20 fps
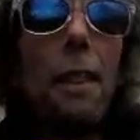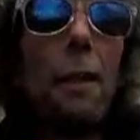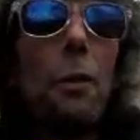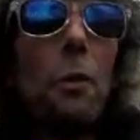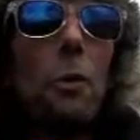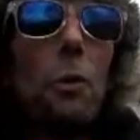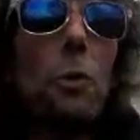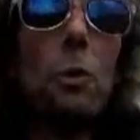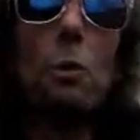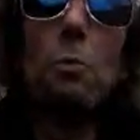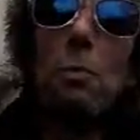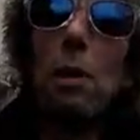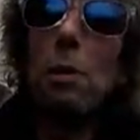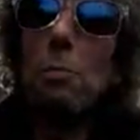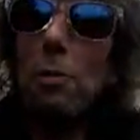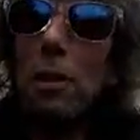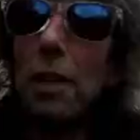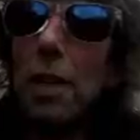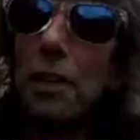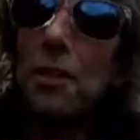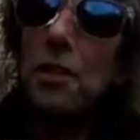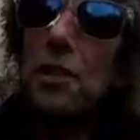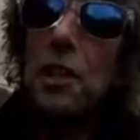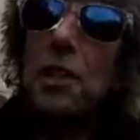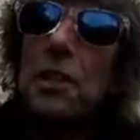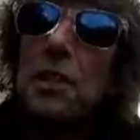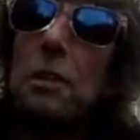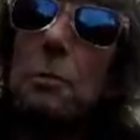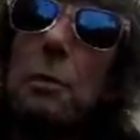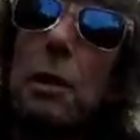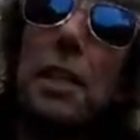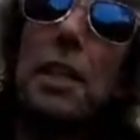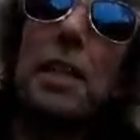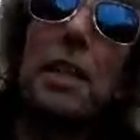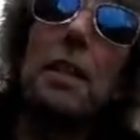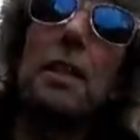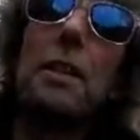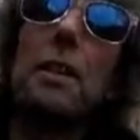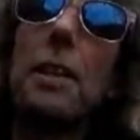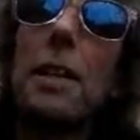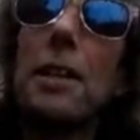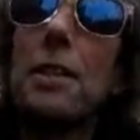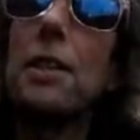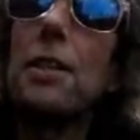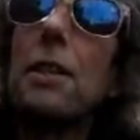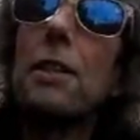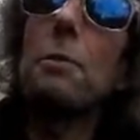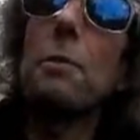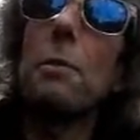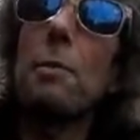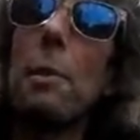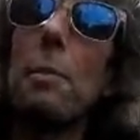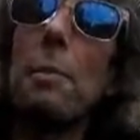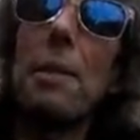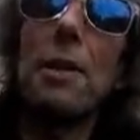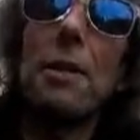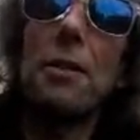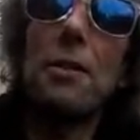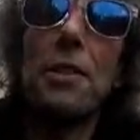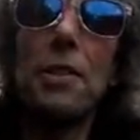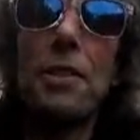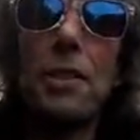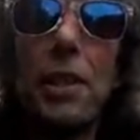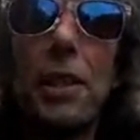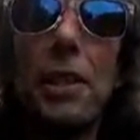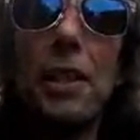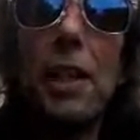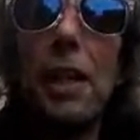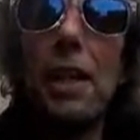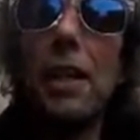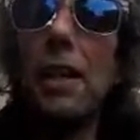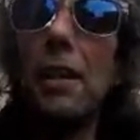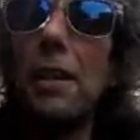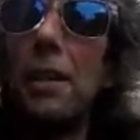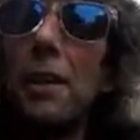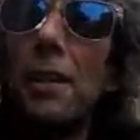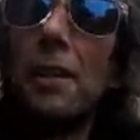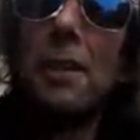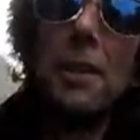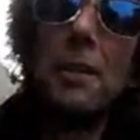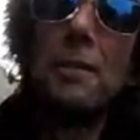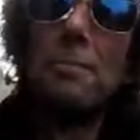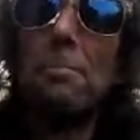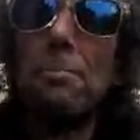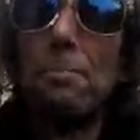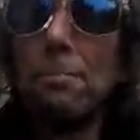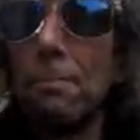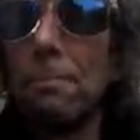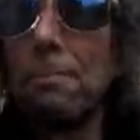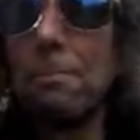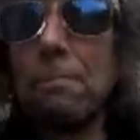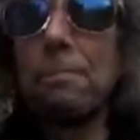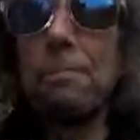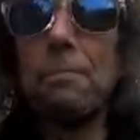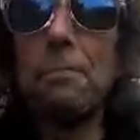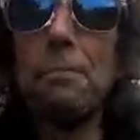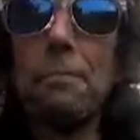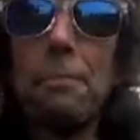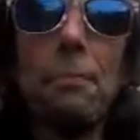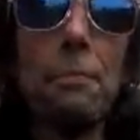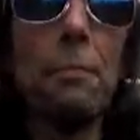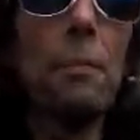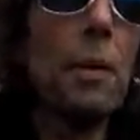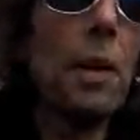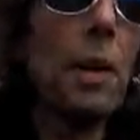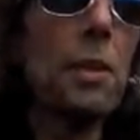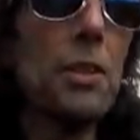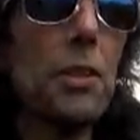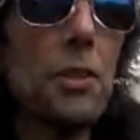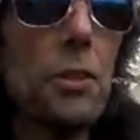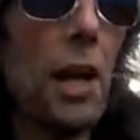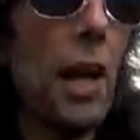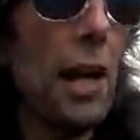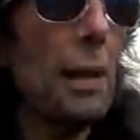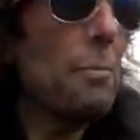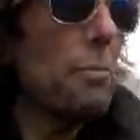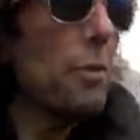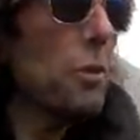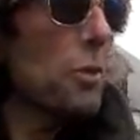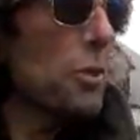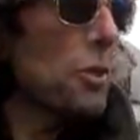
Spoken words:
Oh, I'll probably get chased away here. Actually, this is where my mate used to stay. Yeah. But it's not Ambrose